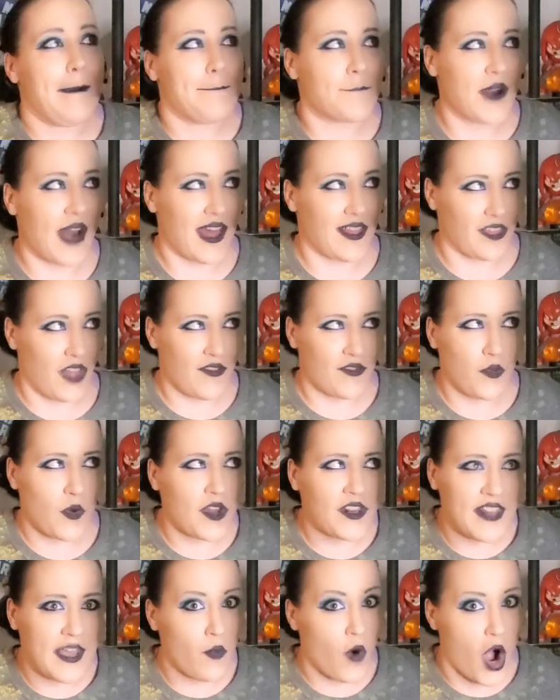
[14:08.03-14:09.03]
But I loved
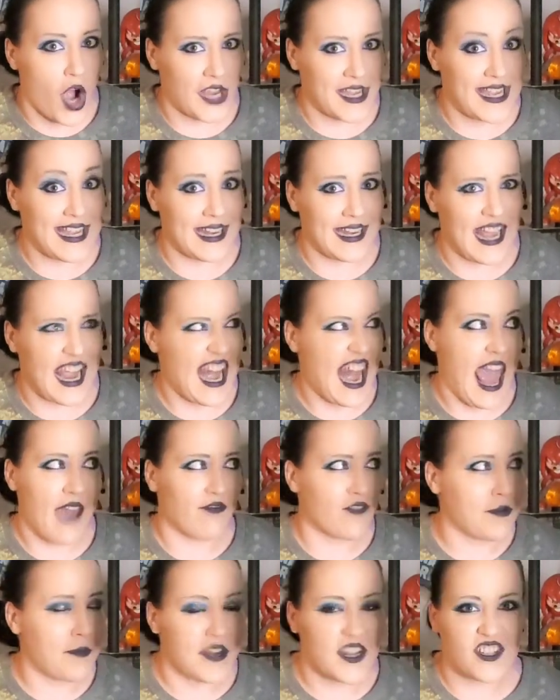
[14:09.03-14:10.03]
when they walk in and
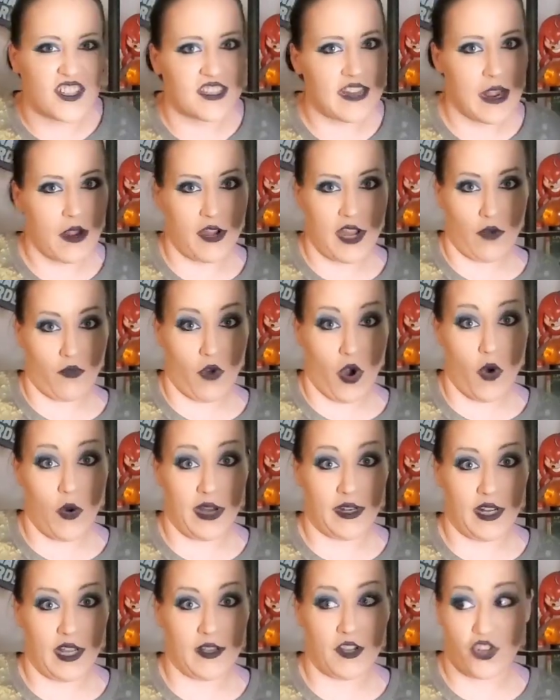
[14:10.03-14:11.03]
everybody's staring at
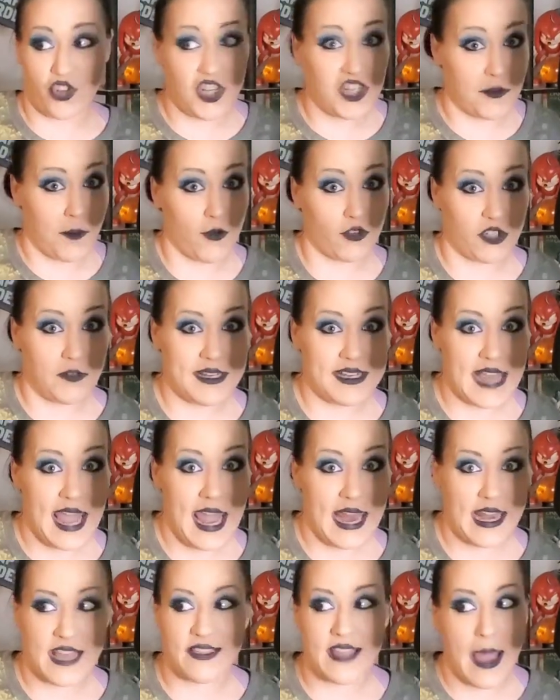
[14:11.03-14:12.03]
Rowan because she's supposed to be
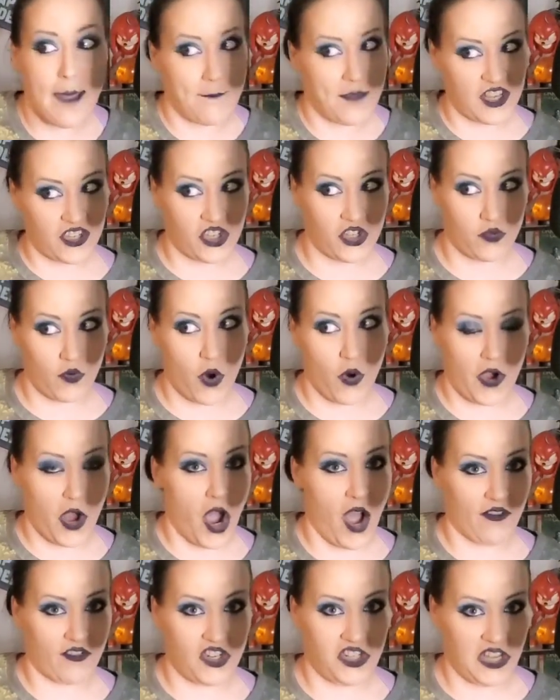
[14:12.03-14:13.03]
dead. And that pisses Rowan
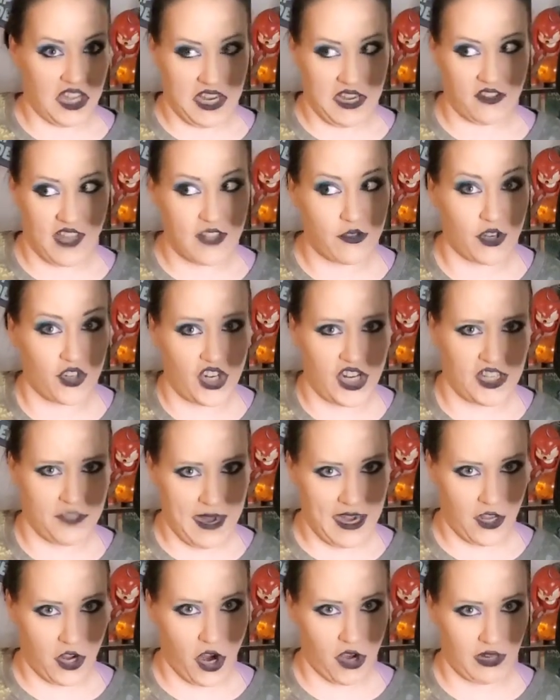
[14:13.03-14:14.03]
off. She's like, that's why she gets
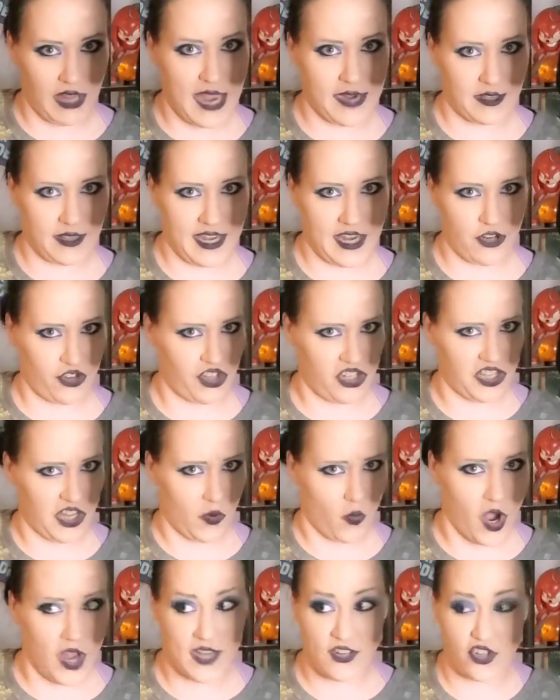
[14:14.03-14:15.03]
mad at Carlotta later. She's like,
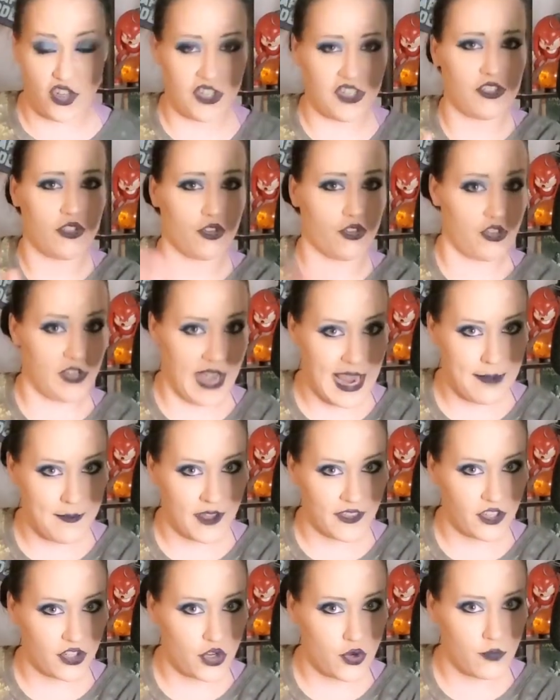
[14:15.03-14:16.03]
what? And she sees her name
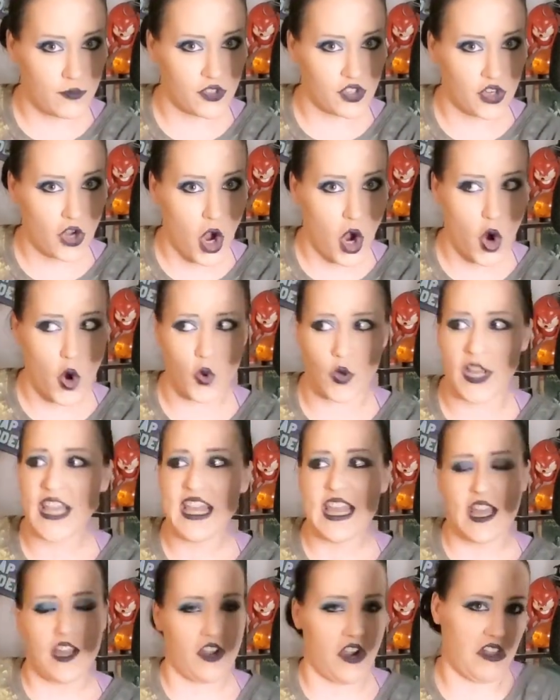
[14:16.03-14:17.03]
on the tombstone
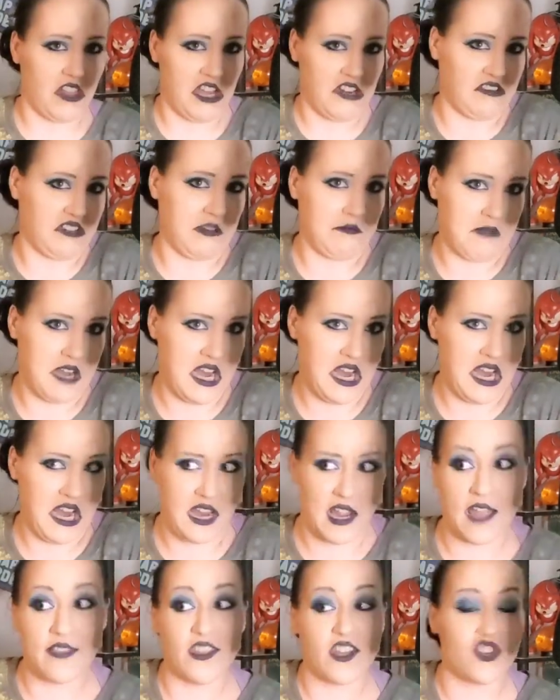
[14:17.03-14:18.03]
and Carlotta's like,
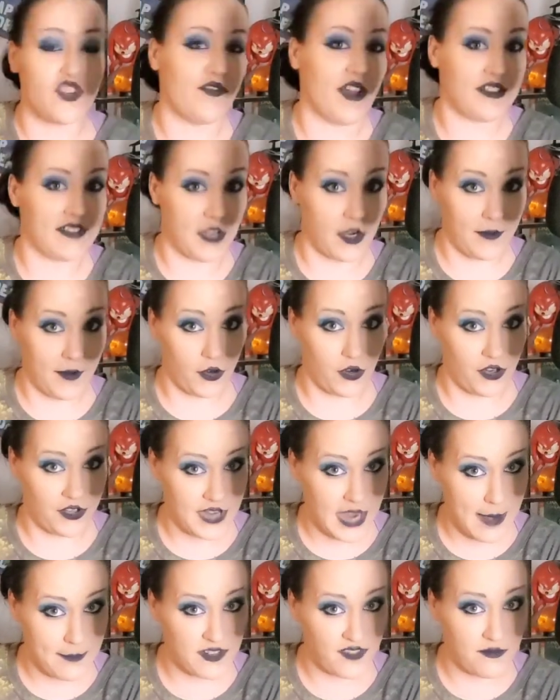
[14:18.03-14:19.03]
meh. And then she finds out about her
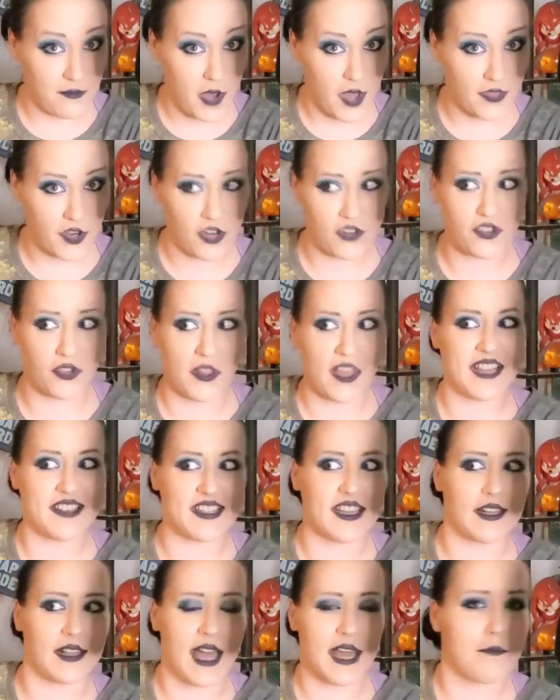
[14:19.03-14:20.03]
adoptive mother. So like I
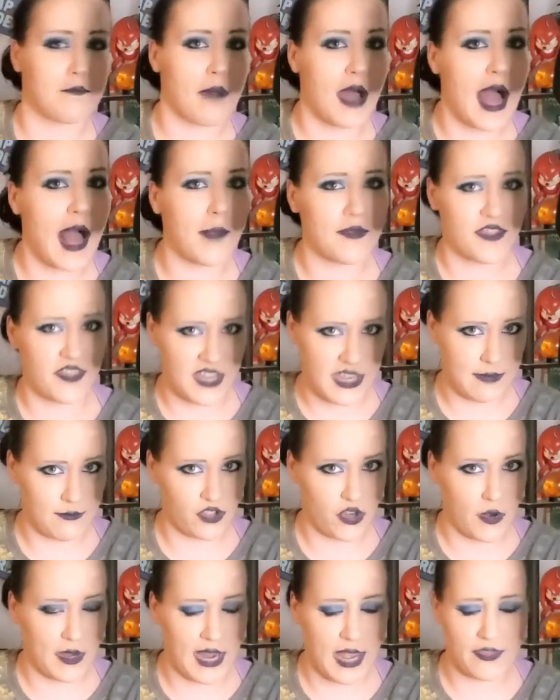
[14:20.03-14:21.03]
said, a lot of mom
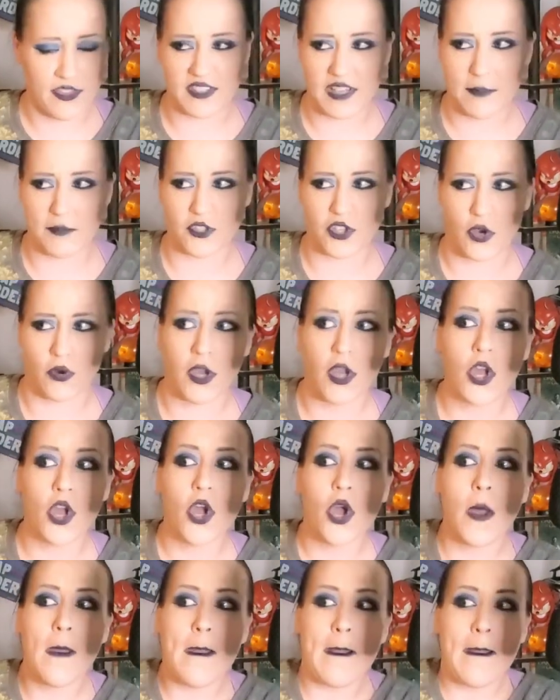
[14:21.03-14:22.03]
themes going on this episode.
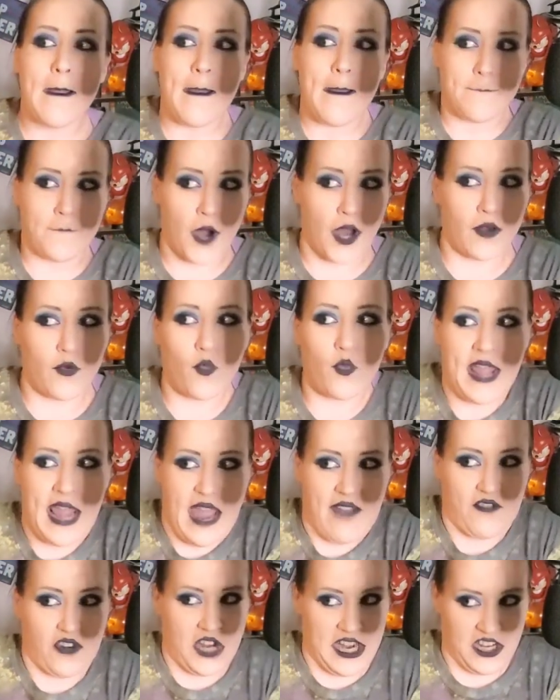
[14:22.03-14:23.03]
But we
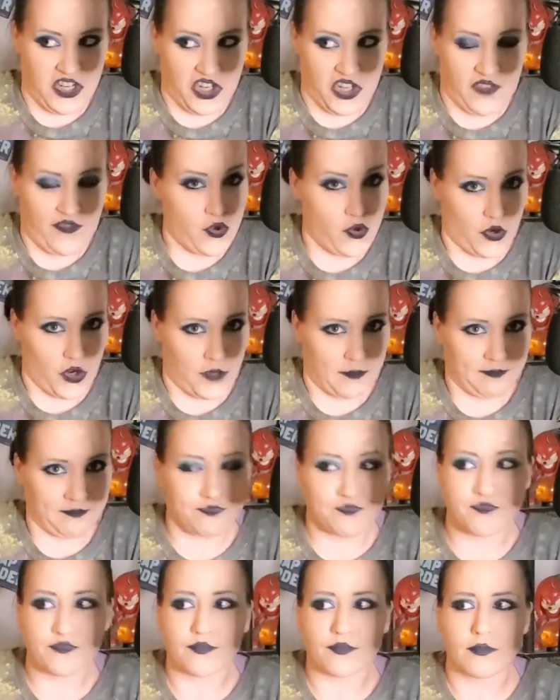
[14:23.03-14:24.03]
have her getting to the funeral
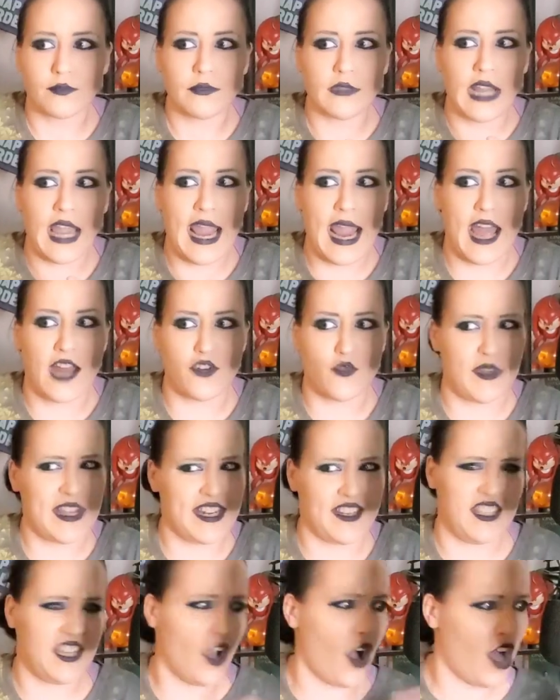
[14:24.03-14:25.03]
and we get
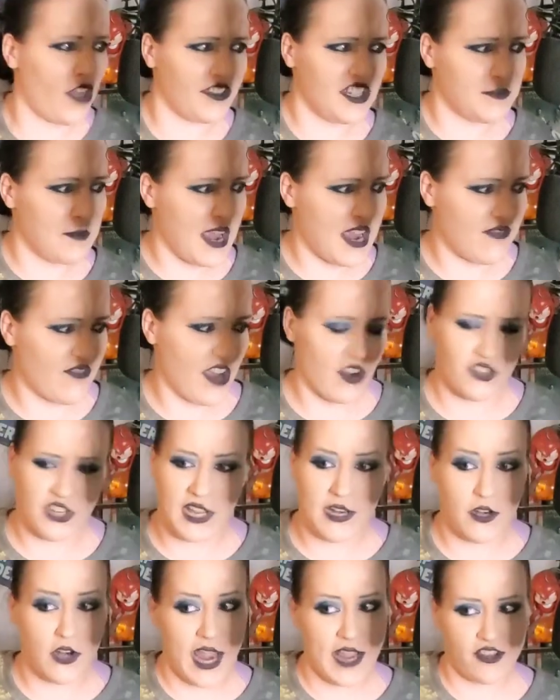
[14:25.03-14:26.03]
to see all these Mayfairs
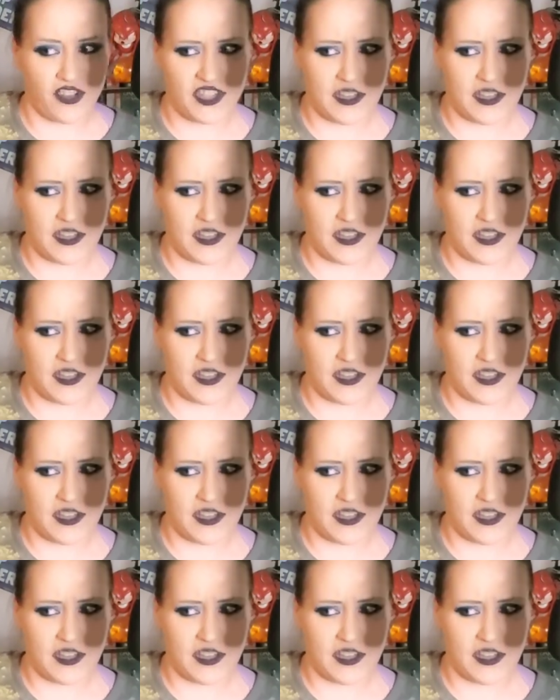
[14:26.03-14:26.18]
and